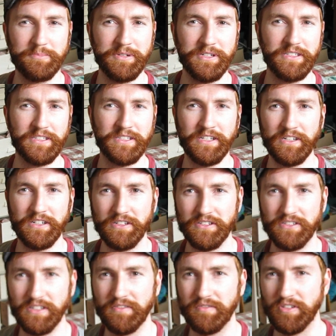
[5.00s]
a bit here,
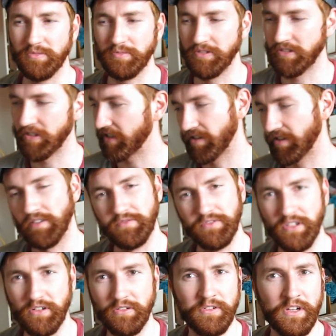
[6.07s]
see if this one ticks off
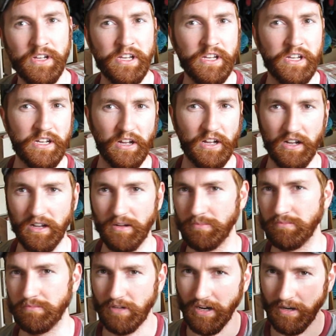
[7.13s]
too.
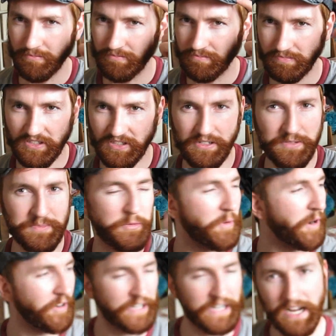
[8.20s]
I seem to be
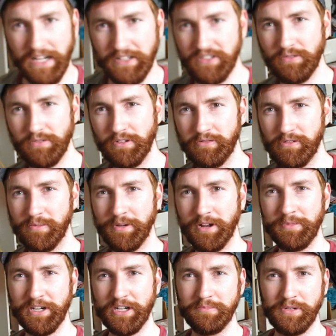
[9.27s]
wearing hats the one where I'm
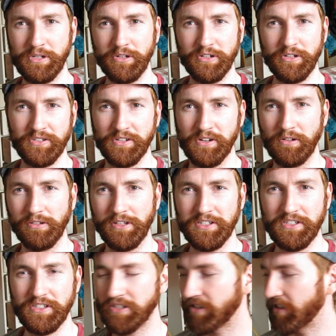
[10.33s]
on my computer, so
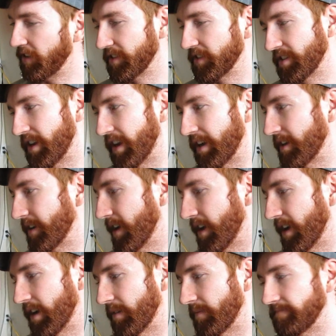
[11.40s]
let's just call this like
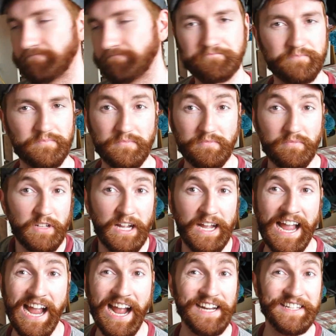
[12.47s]
Hat
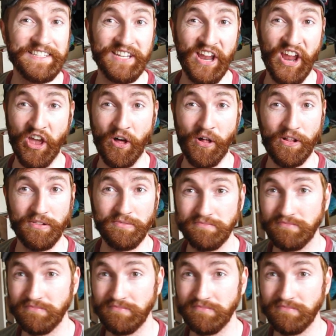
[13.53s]
as Hell.